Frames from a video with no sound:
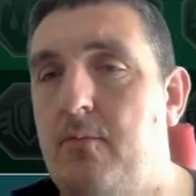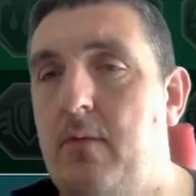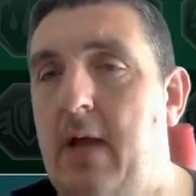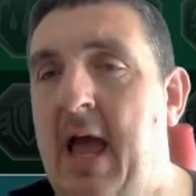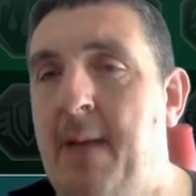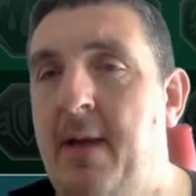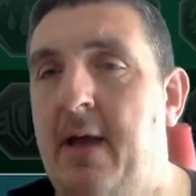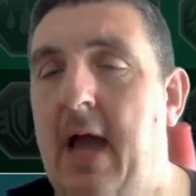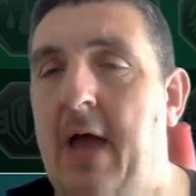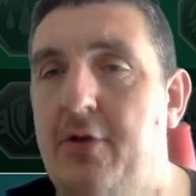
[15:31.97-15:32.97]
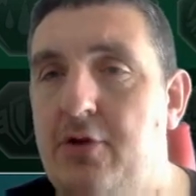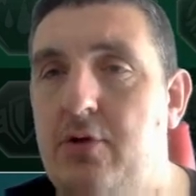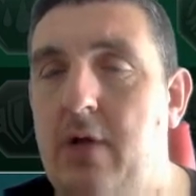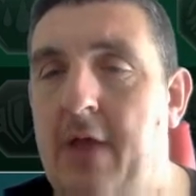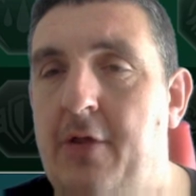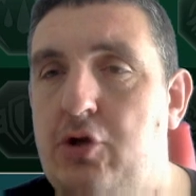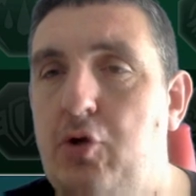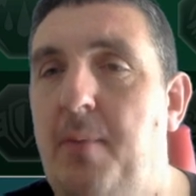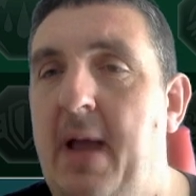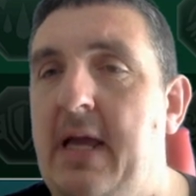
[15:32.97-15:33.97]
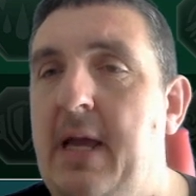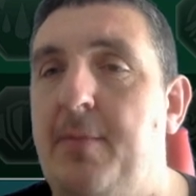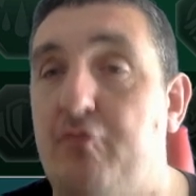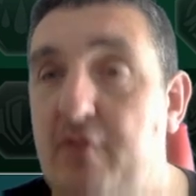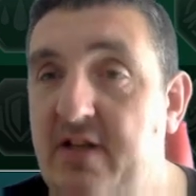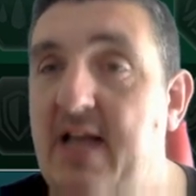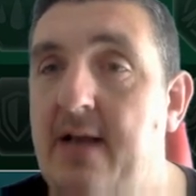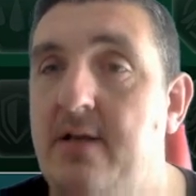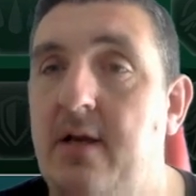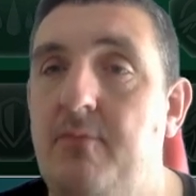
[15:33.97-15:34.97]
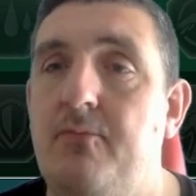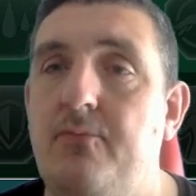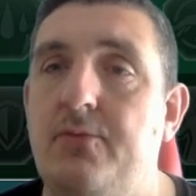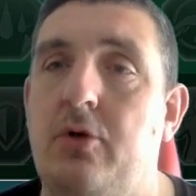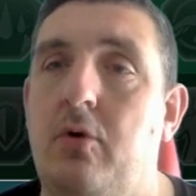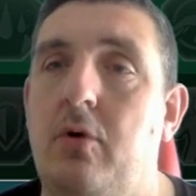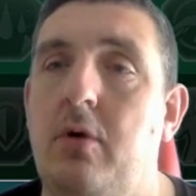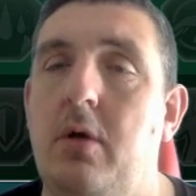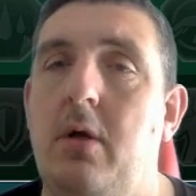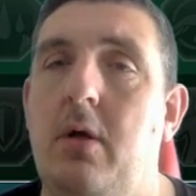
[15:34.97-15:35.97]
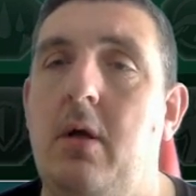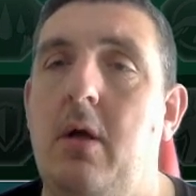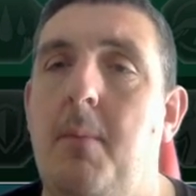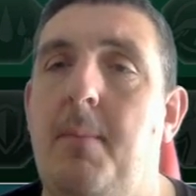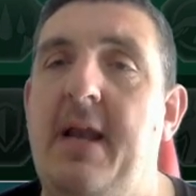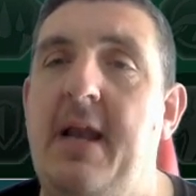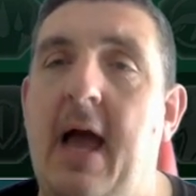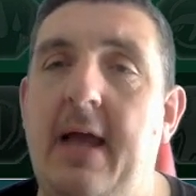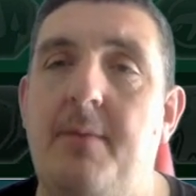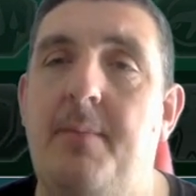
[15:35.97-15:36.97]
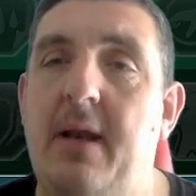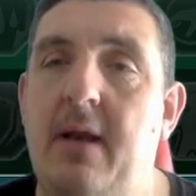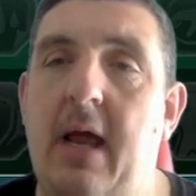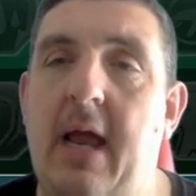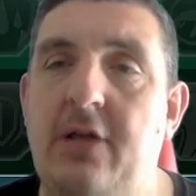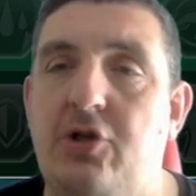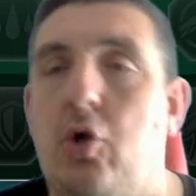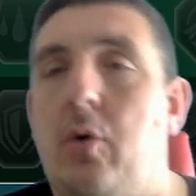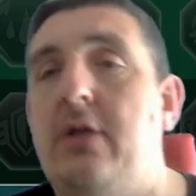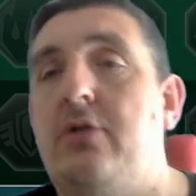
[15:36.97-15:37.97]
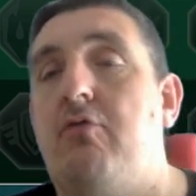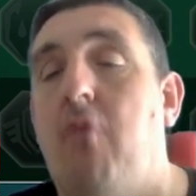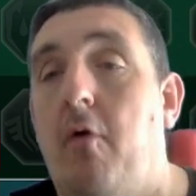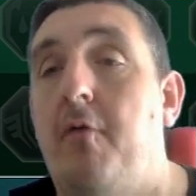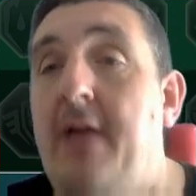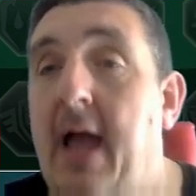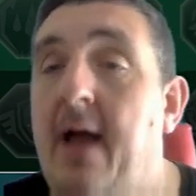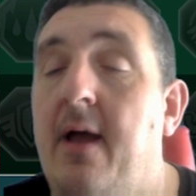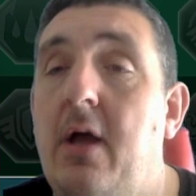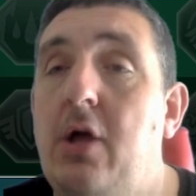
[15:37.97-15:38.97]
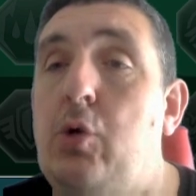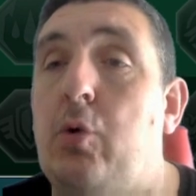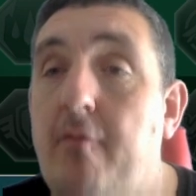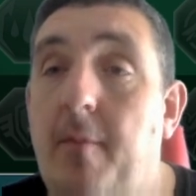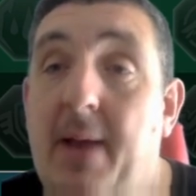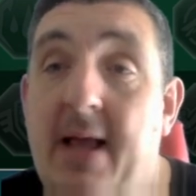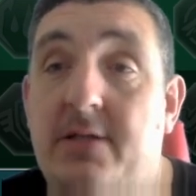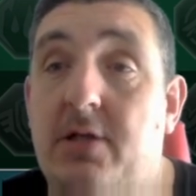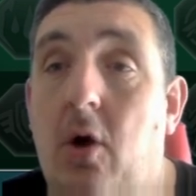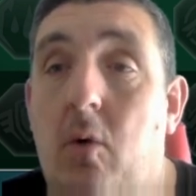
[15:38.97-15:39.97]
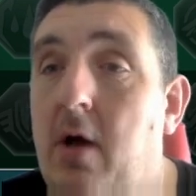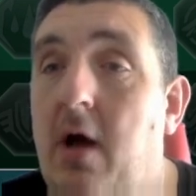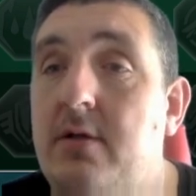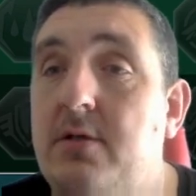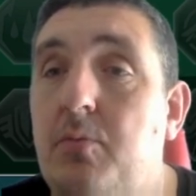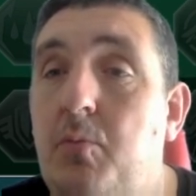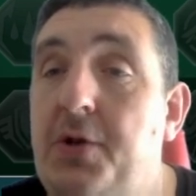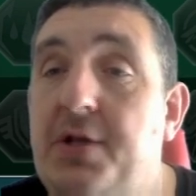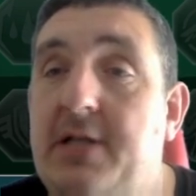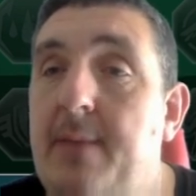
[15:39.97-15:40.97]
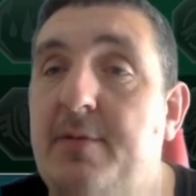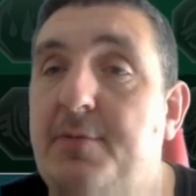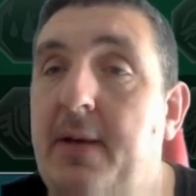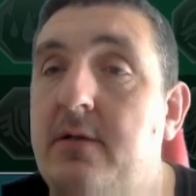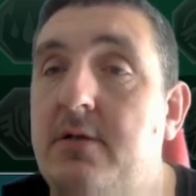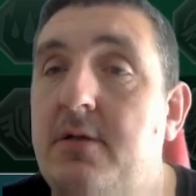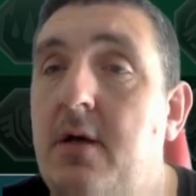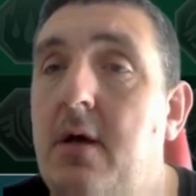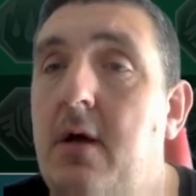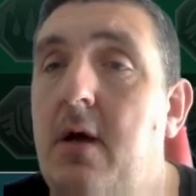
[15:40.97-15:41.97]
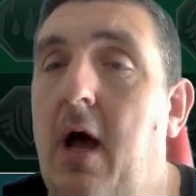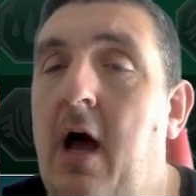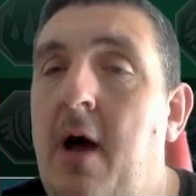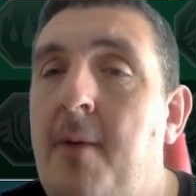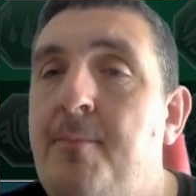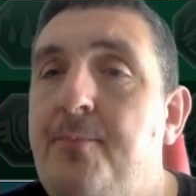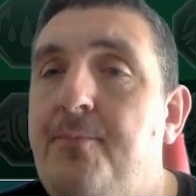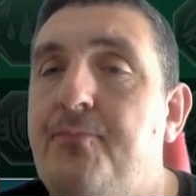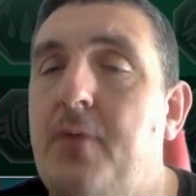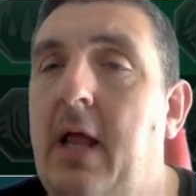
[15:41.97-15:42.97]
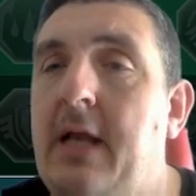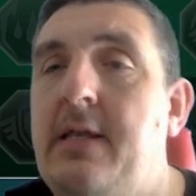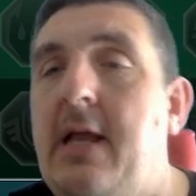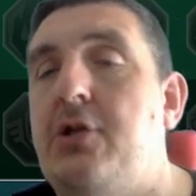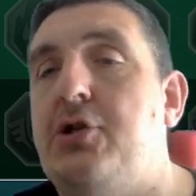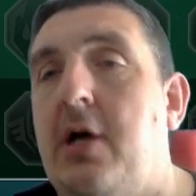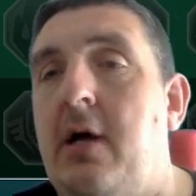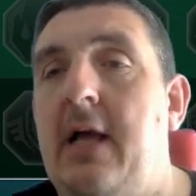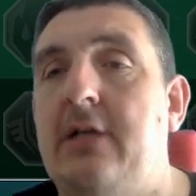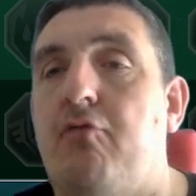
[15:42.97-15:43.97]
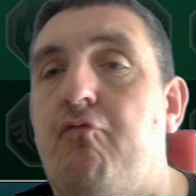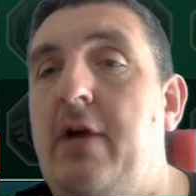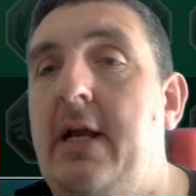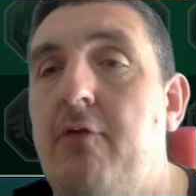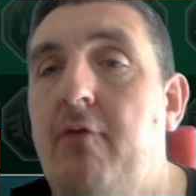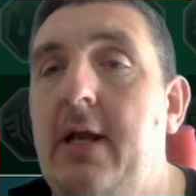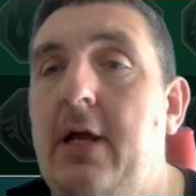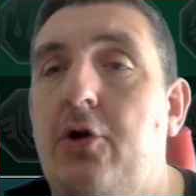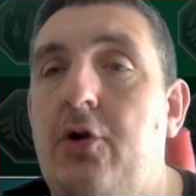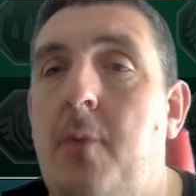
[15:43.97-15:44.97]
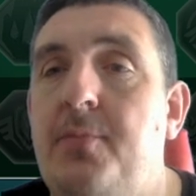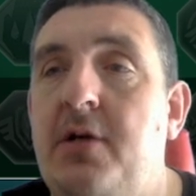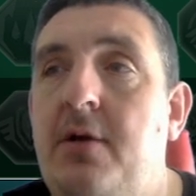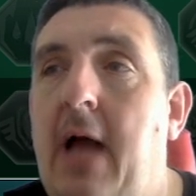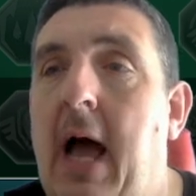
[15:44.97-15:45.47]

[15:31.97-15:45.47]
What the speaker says: Emic, and the 2 Painkeepers resetting. So, but in Shoguns Grove, yeah, you can replace the Cold Hearts with the same speeds. Like Ninja is a really, really good option.